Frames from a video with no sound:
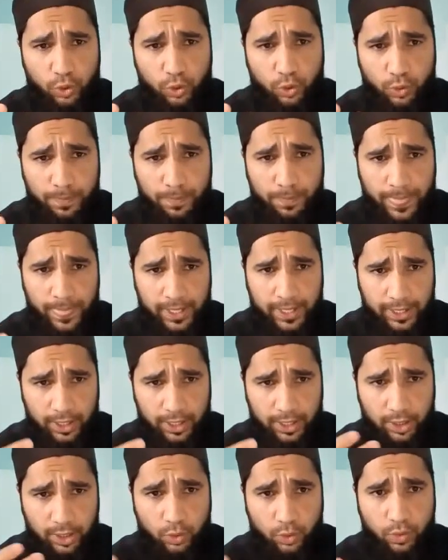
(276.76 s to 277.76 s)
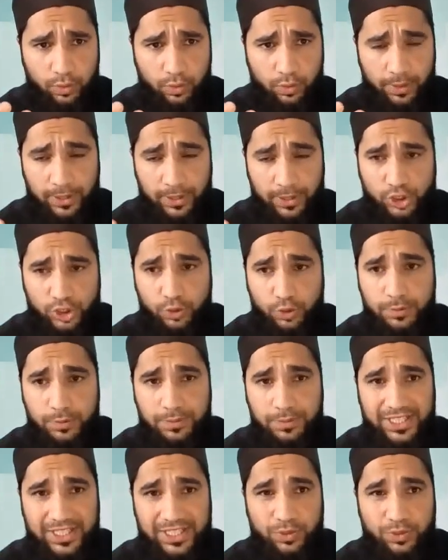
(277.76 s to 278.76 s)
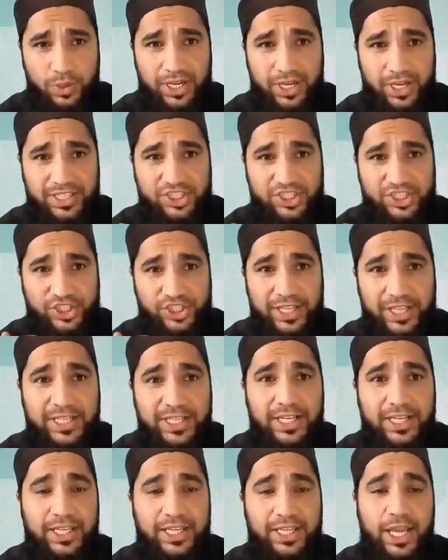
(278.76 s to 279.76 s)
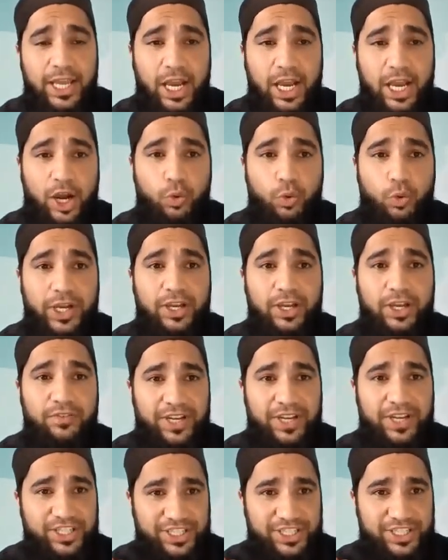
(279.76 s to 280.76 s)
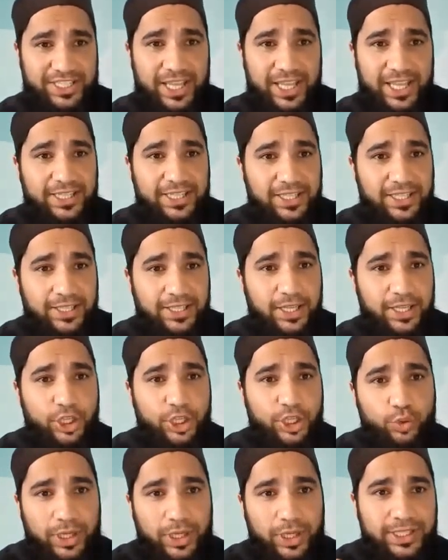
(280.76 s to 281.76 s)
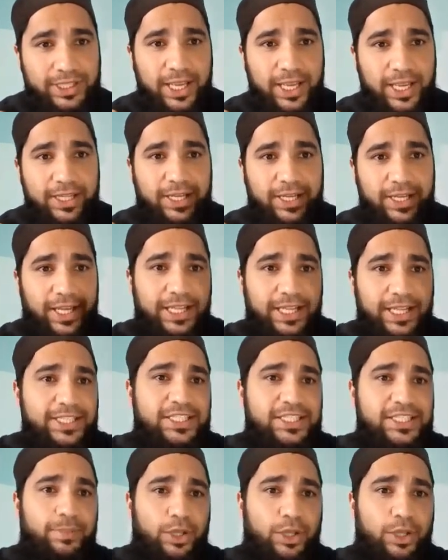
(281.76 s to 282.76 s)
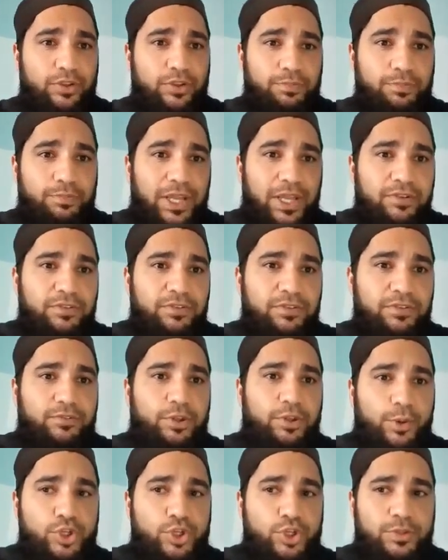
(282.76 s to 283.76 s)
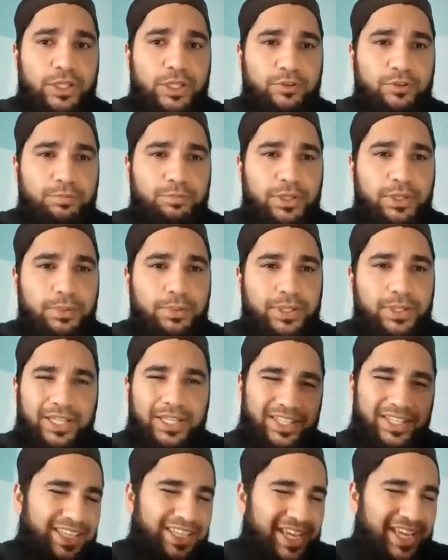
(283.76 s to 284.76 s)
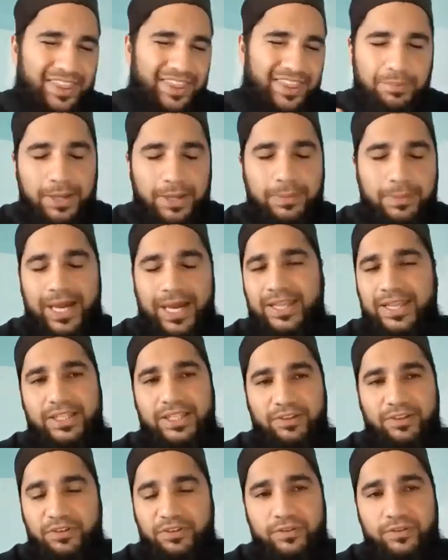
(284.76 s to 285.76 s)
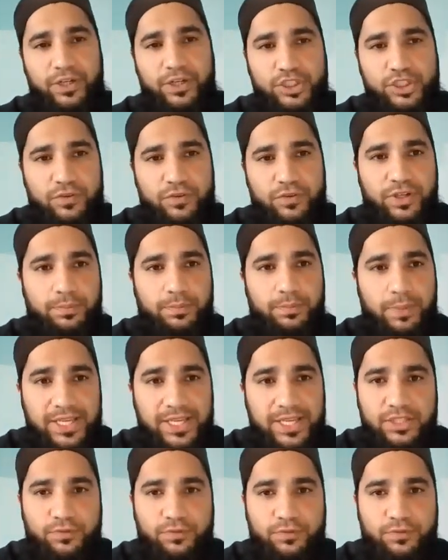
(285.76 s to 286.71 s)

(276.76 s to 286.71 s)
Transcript: law amongst human beings is generally a way of legislating to attain the greatest amount of benefit for the most amount of people. And yeah, there may be other different philosophical bases